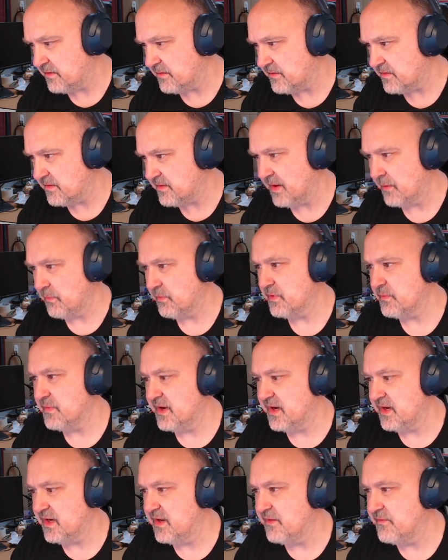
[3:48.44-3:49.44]
that would
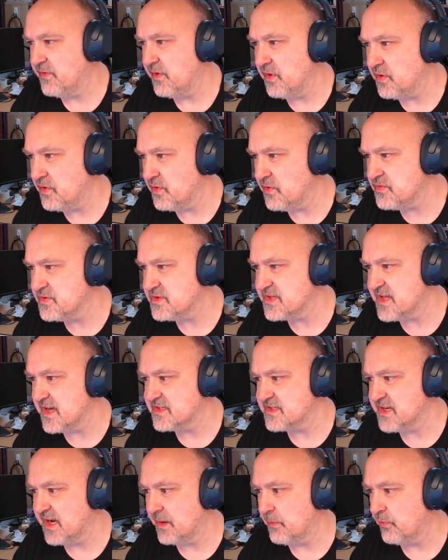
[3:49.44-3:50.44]
mean if you use that
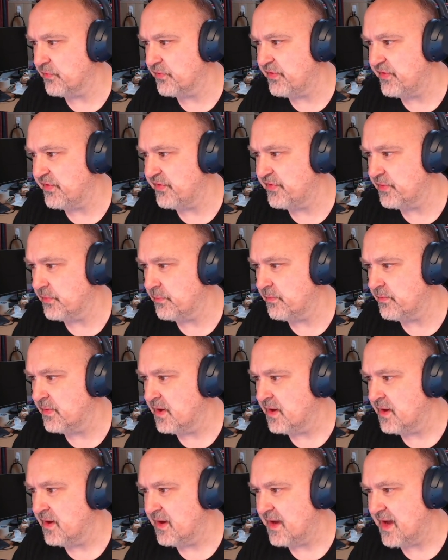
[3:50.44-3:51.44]
table system
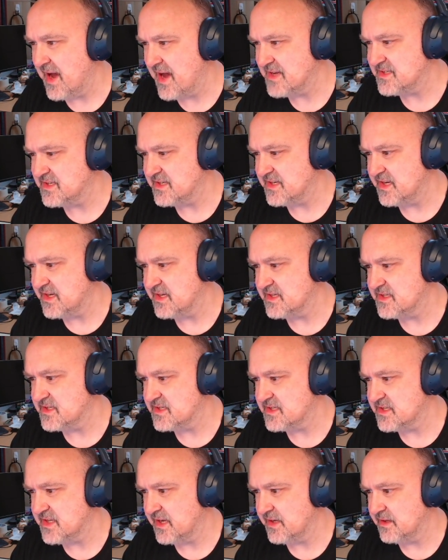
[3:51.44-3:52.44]
as it is,
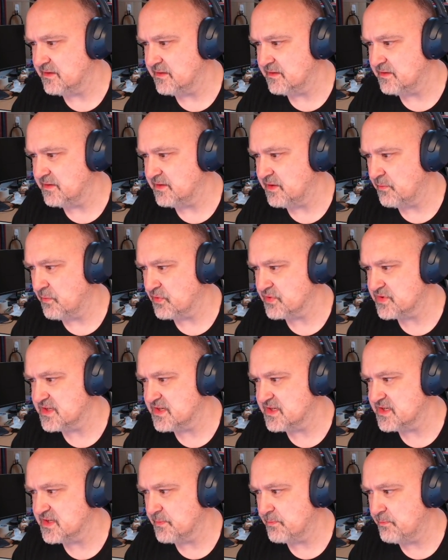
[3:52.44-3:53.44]
then your
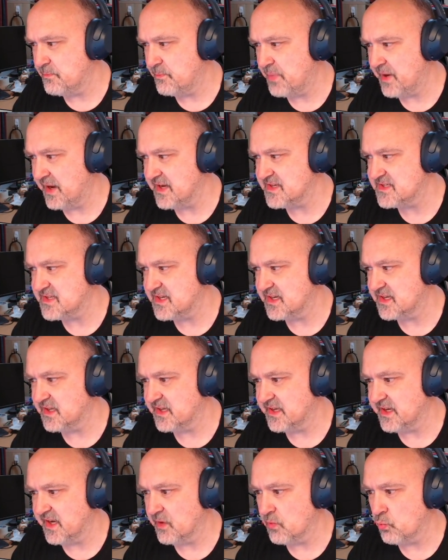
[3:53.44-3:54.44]
monsters are basically
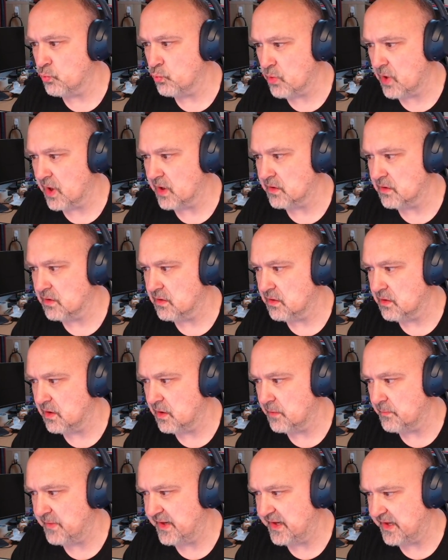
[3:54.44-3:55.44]
going to run
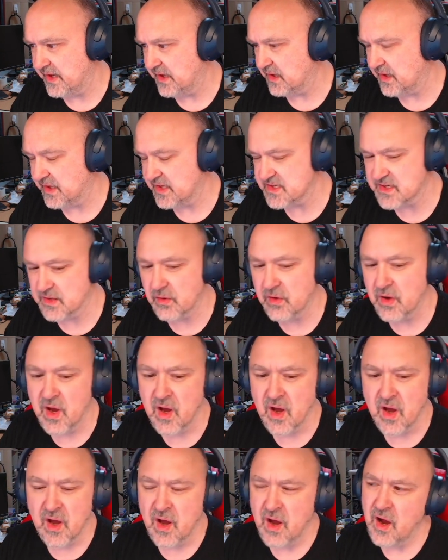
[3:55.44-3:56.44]
immediately. So
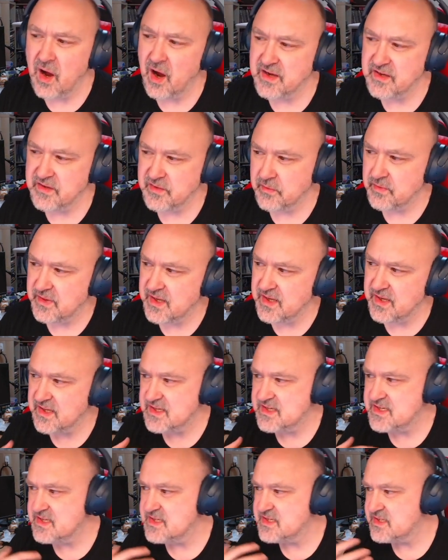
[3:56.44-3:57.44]
I don't think
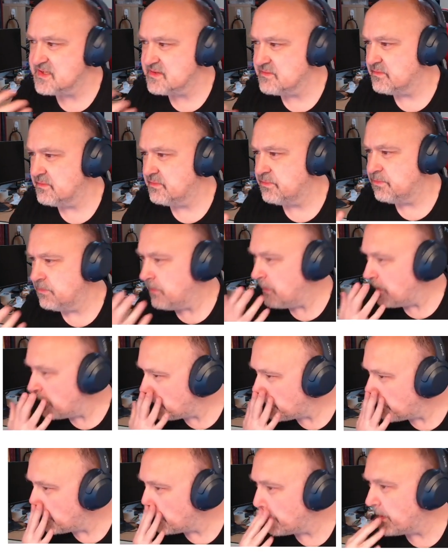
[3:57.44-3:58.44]
this is
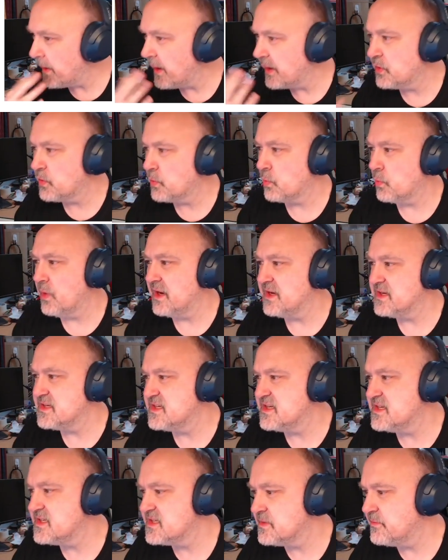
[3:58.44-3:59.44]
a great
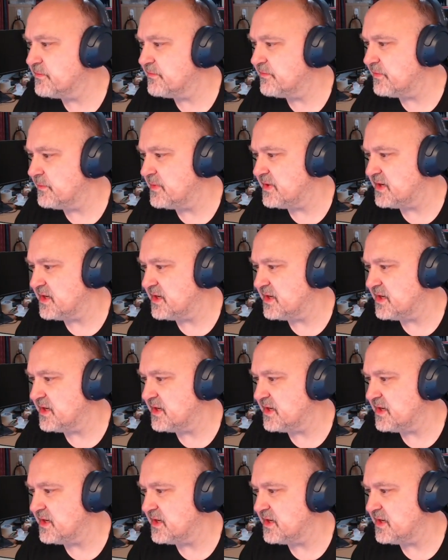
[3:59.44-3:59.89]
system for me to